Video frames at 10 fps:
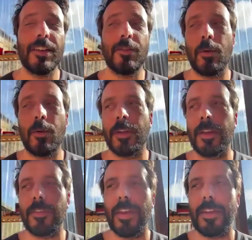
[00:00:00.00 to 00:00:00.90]
totally.
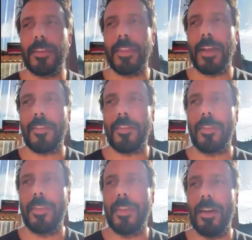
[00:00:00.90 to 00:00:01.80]
It's like that's
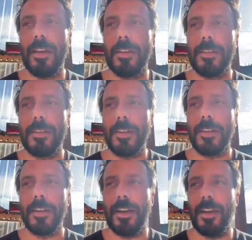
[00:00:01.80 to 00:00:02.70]
the
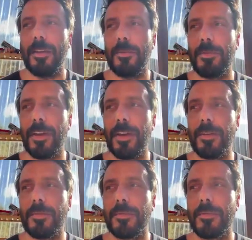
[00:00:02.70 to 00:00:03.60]
kind of the